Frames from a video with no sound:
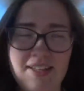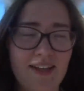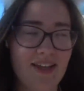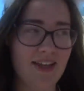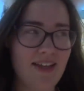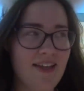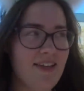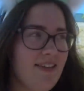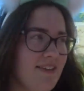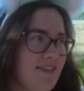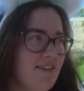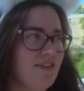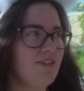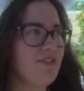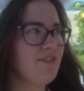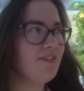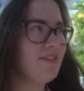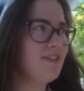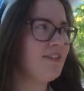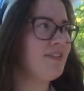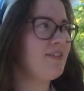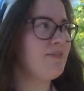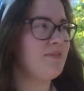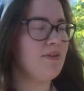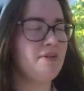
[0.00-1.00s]
ears
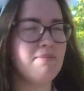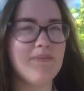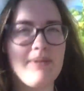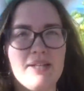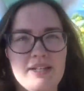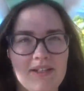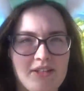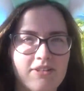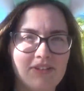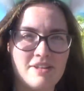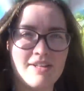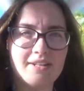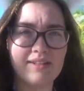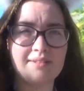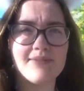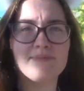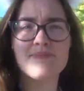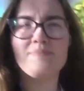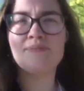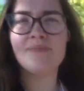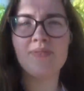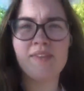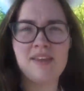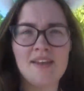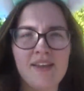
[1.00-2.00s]
on well mint green
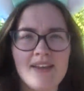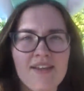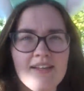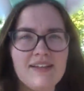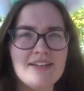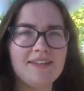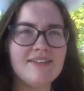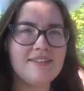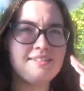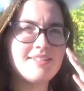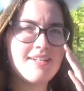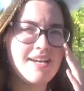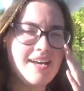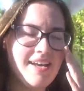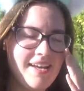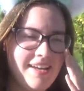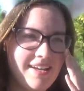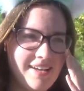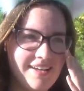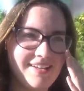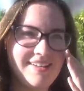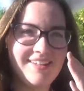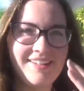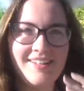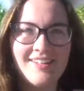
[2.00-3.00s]
and
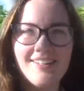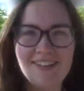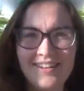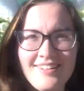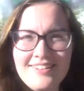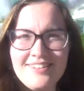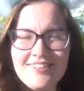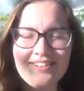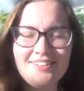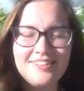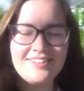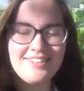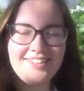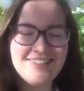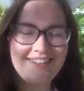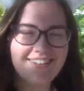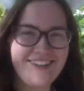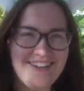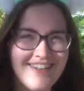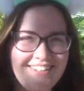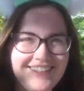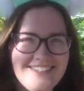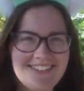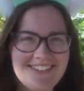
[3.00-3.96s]
yeah look at the nice